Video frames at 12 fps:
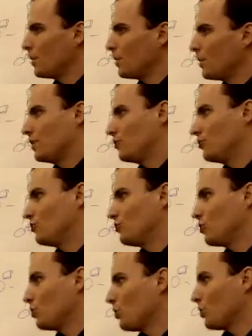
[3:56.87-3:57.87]
the
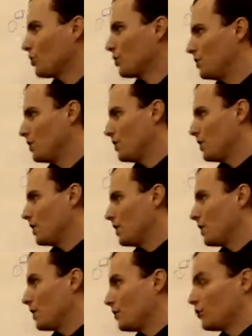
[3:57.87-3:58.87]
stored
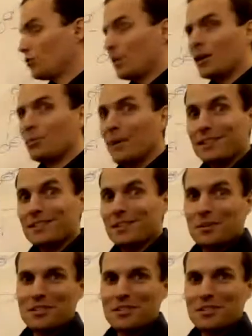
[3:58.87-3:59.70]
squiggle bits, the